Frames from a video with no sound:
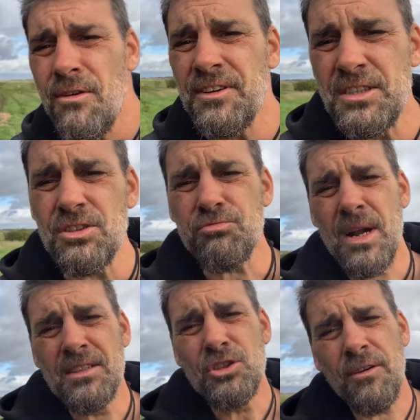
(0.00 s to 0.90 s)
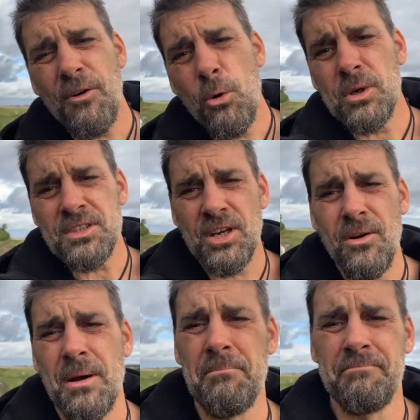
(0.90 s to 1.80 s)
He just runs off all the
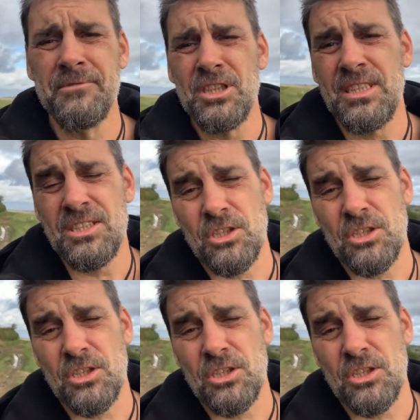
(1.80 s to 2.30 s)
time because he's